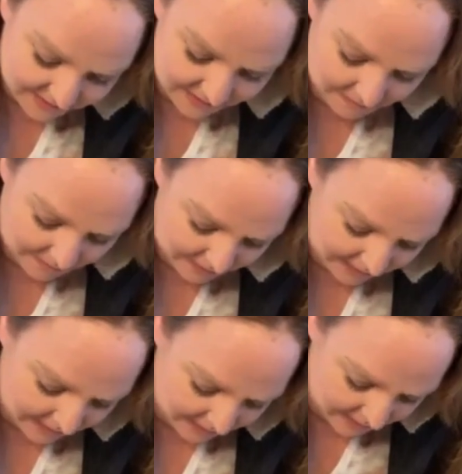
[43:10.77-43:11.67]
I know some of
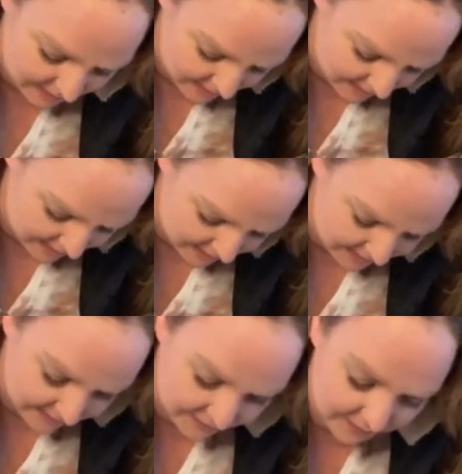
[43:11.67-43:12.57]
my
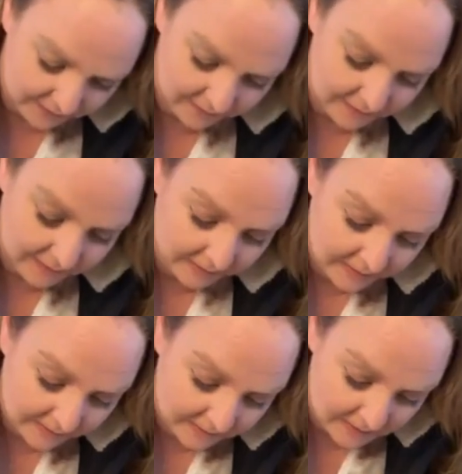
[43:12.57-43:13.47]
artist friends, they
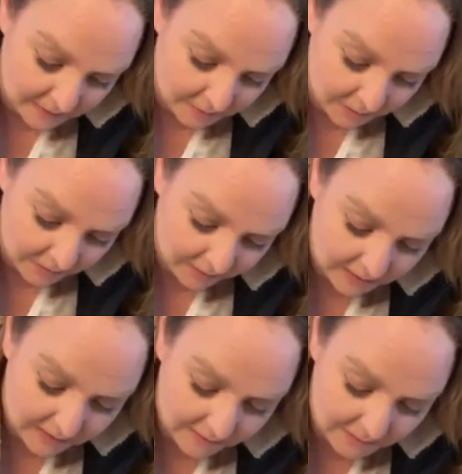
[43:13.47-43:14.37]
like to keep,
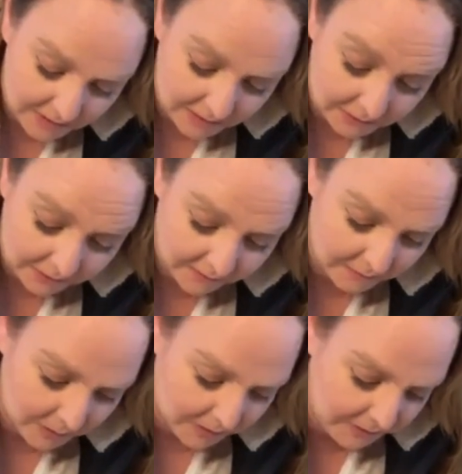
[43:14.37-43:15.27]
I guess, something a
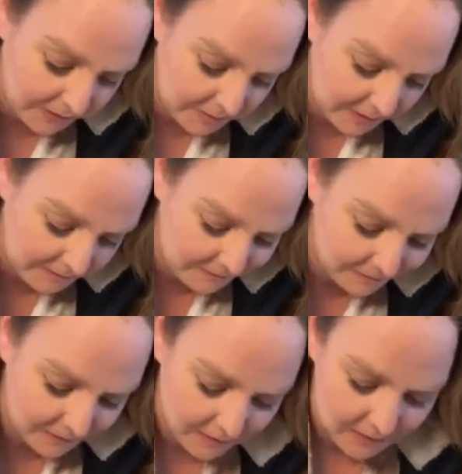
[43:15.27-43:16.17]
little smaller, but
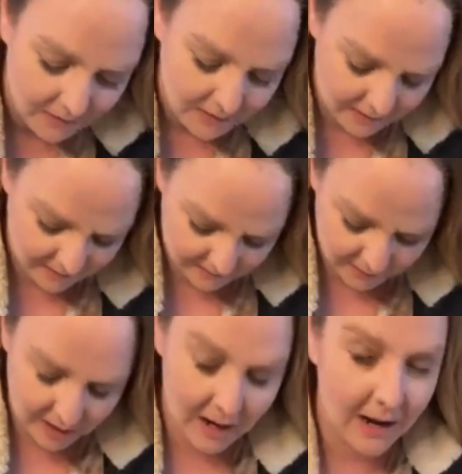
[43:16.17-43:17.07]

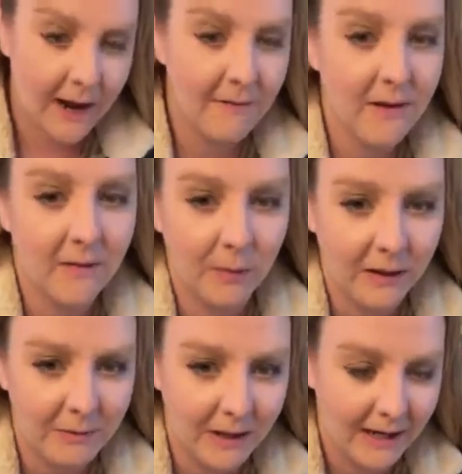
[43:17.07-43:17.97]
this is great. I have
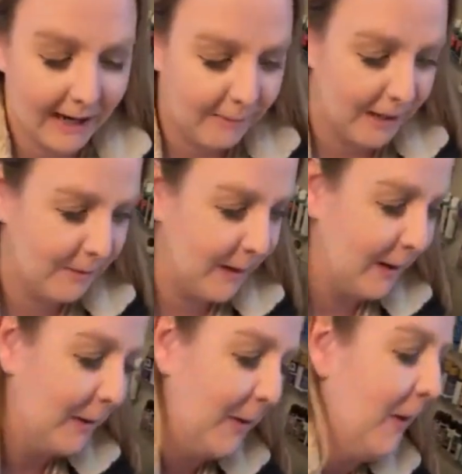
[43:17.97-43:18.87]
this really bad habit
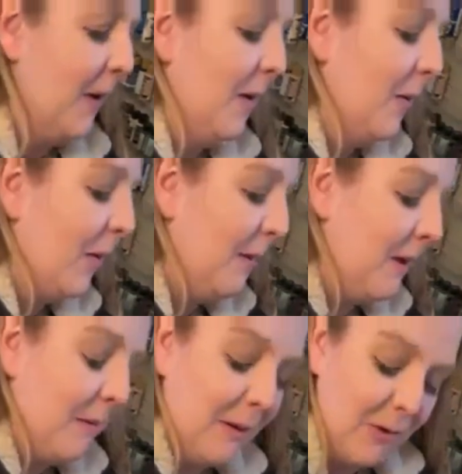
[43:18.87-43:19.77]
about
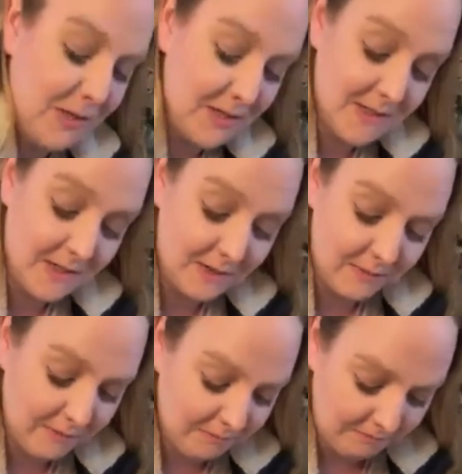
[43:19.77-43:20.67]
wiping my brushes
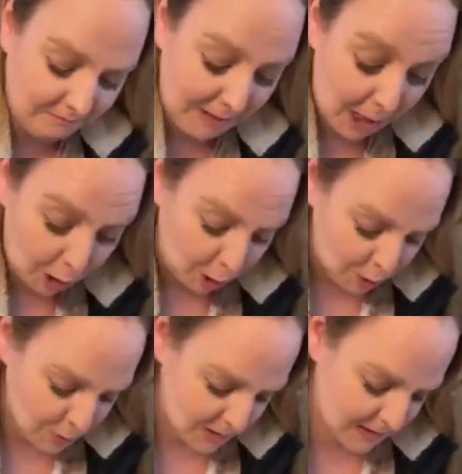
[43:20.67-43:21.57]
on my
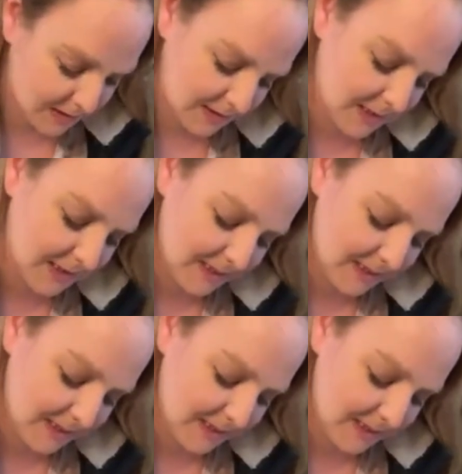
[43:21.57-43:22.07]
clothes,